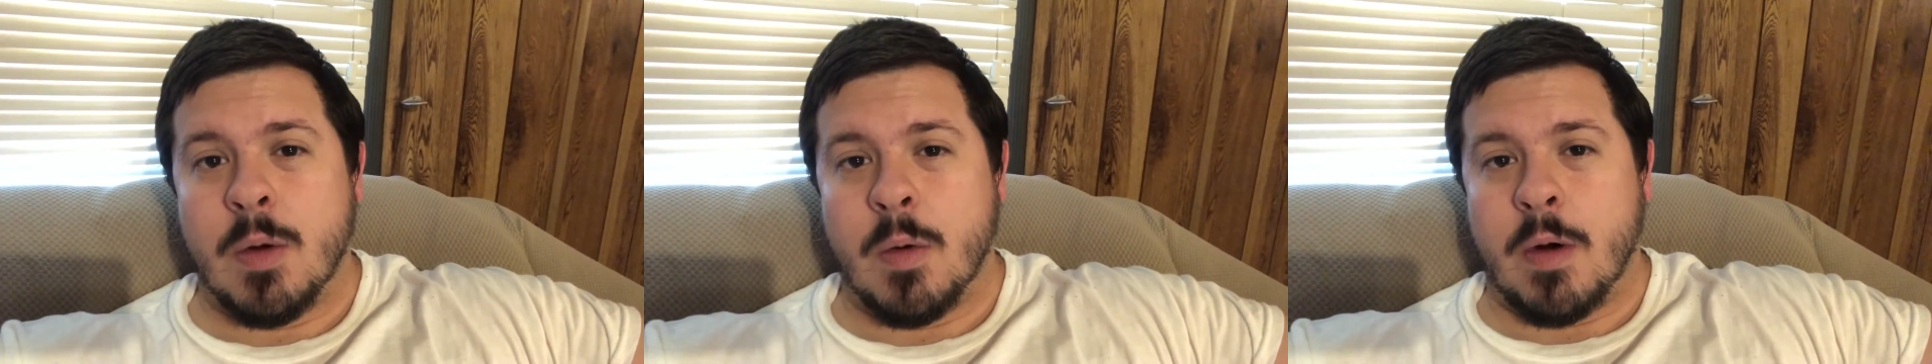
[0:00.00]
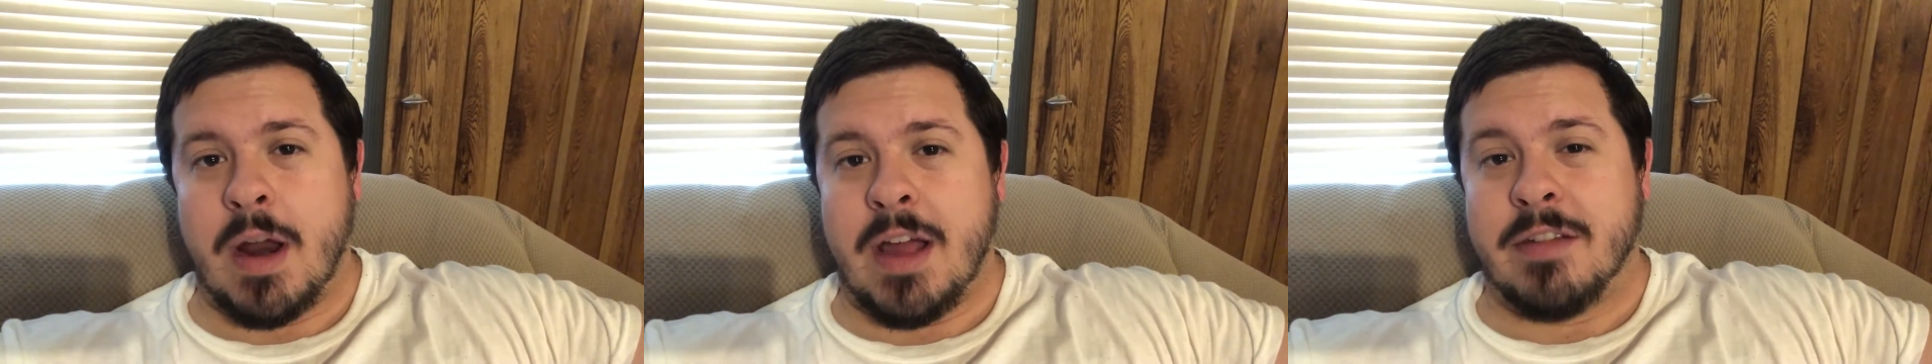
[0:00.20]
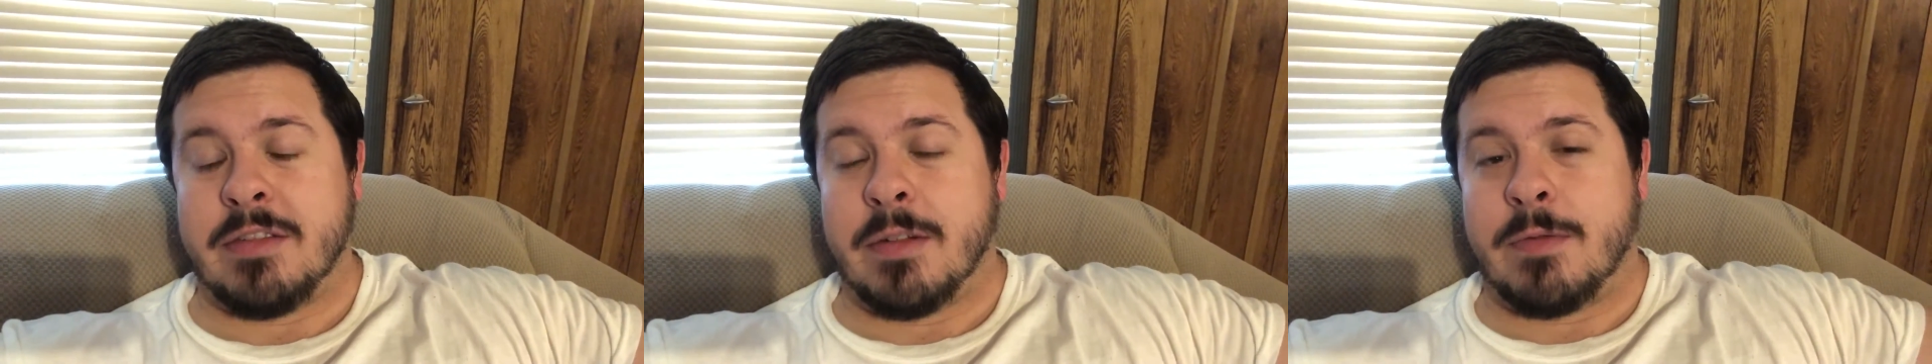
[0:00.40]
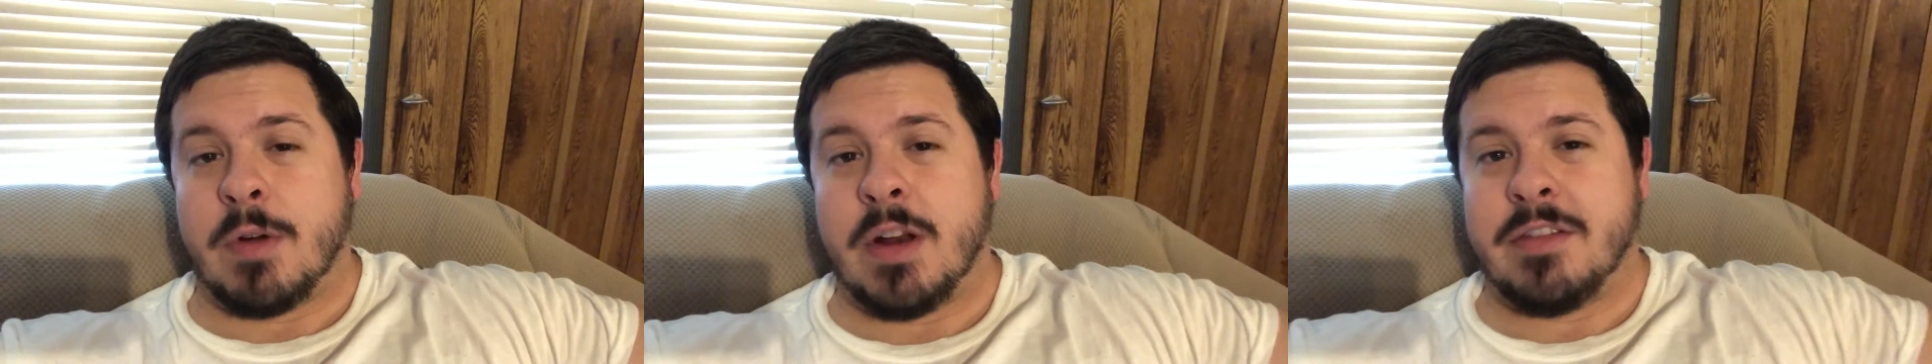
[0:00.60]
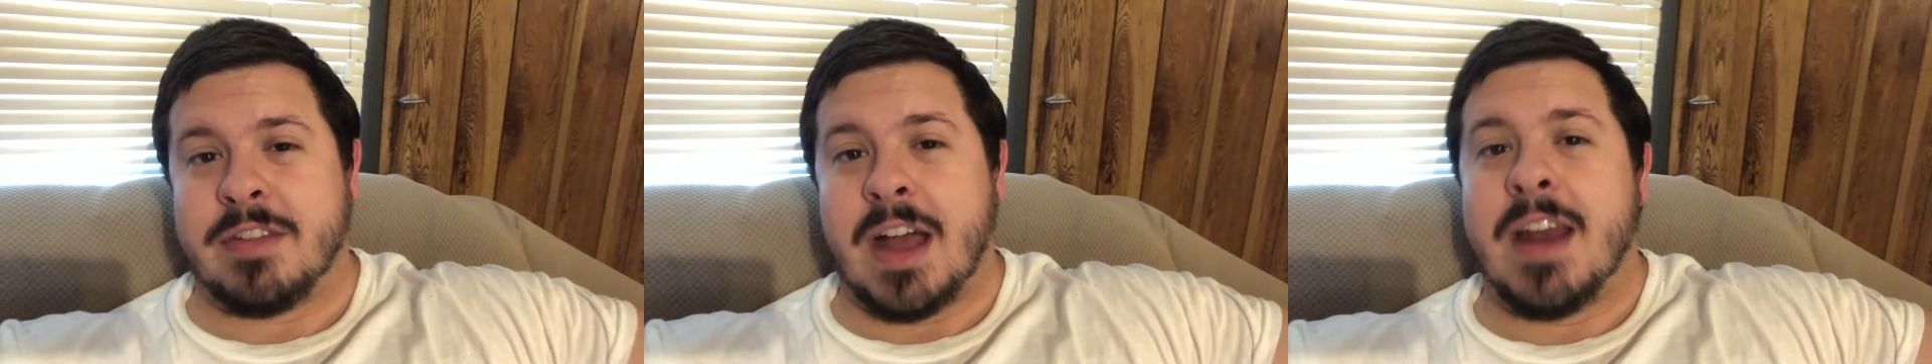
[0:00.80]
whereas the
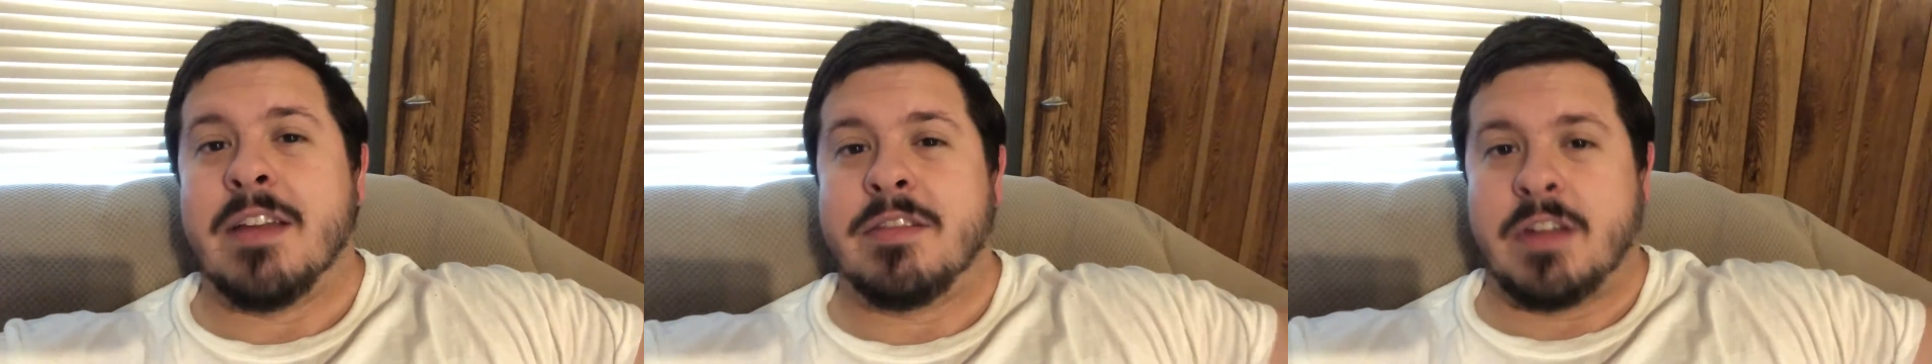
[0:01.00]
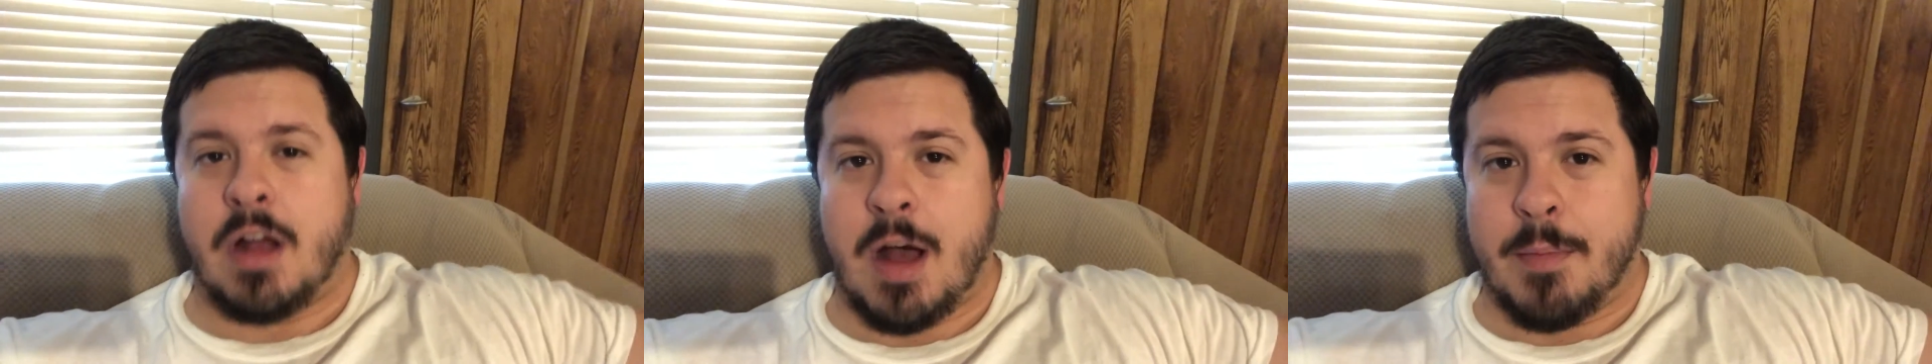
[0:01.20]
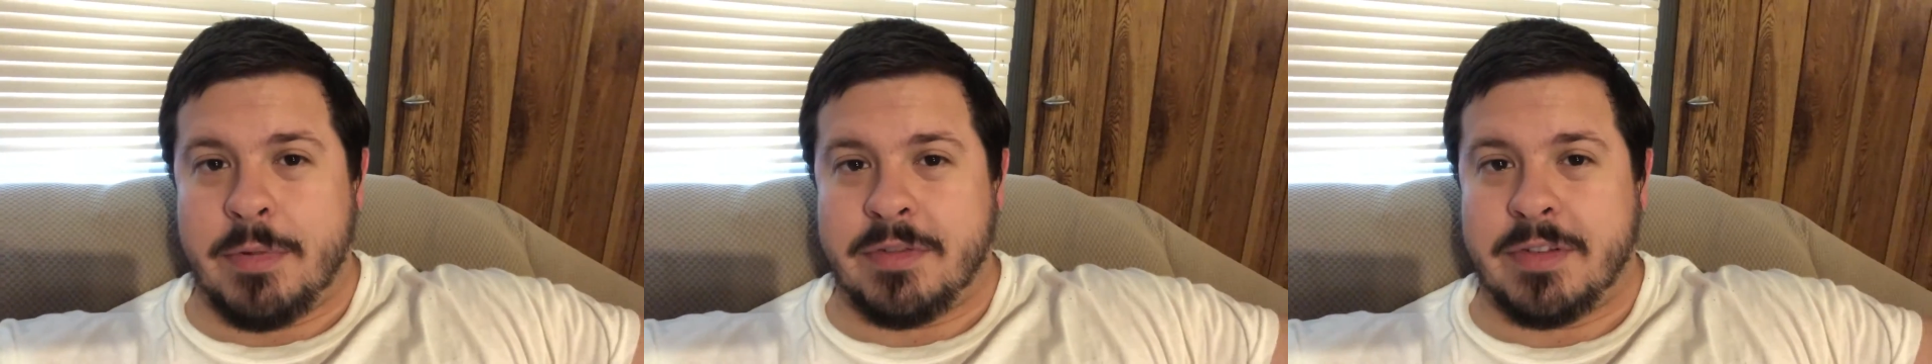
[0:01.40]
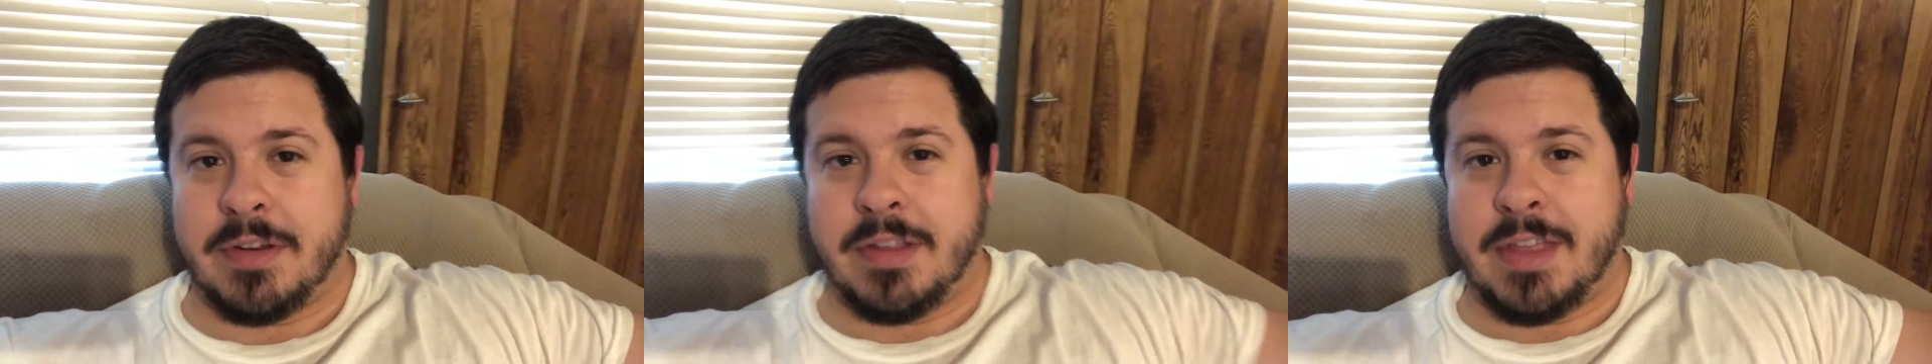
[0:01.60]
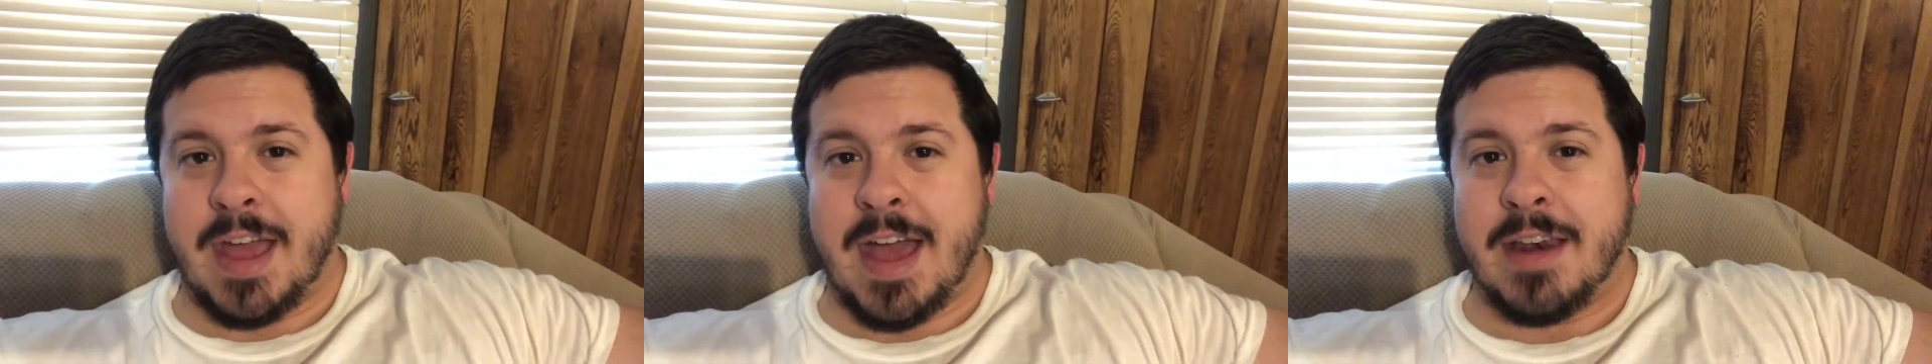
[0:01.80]
front side is the opposite
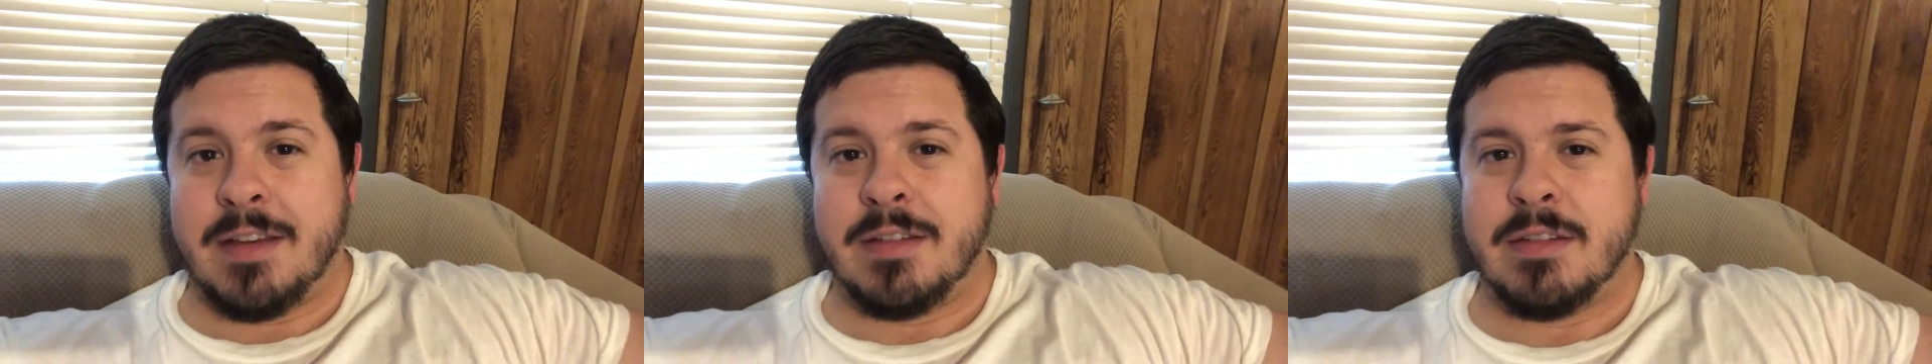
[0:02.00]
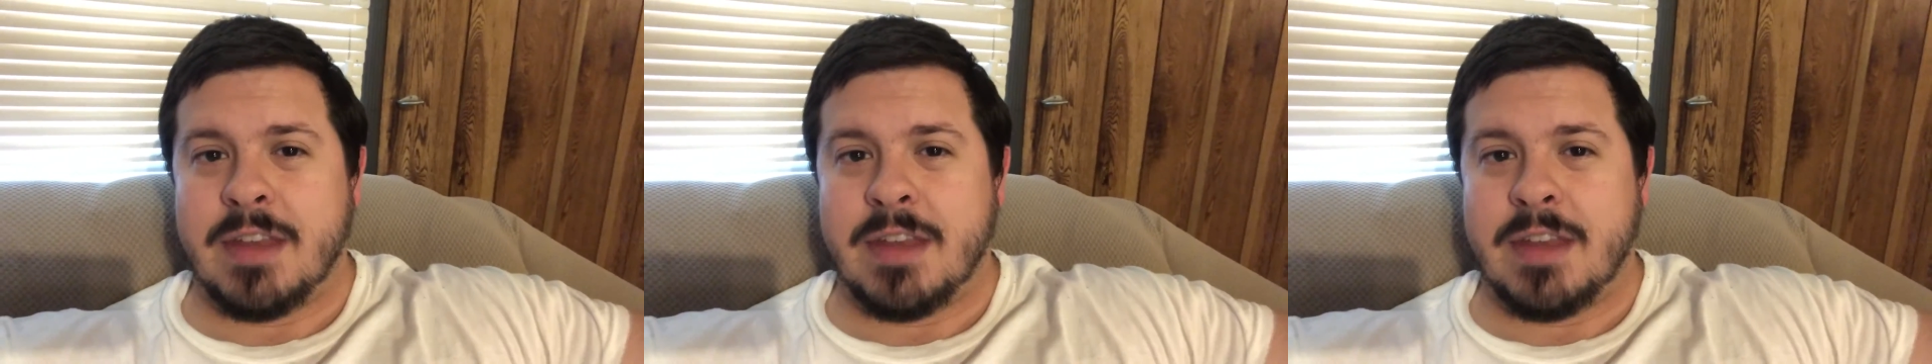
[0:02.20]
of that.